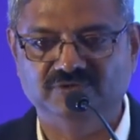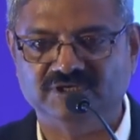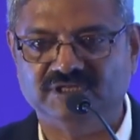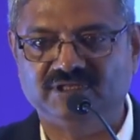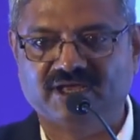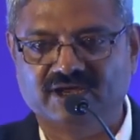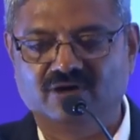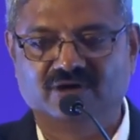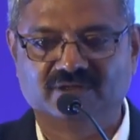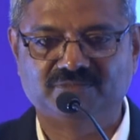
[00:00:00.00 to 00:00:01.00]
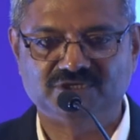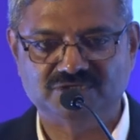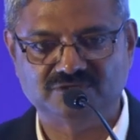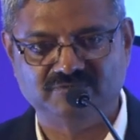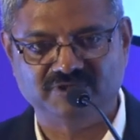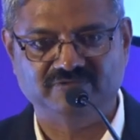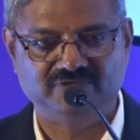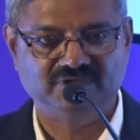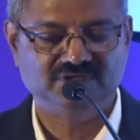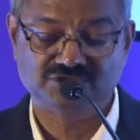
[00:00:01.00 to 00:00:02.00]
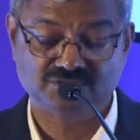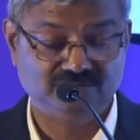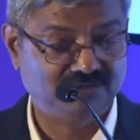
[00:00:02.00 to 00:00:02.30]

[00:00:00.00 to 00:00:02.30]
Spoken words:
and I called up one of the school.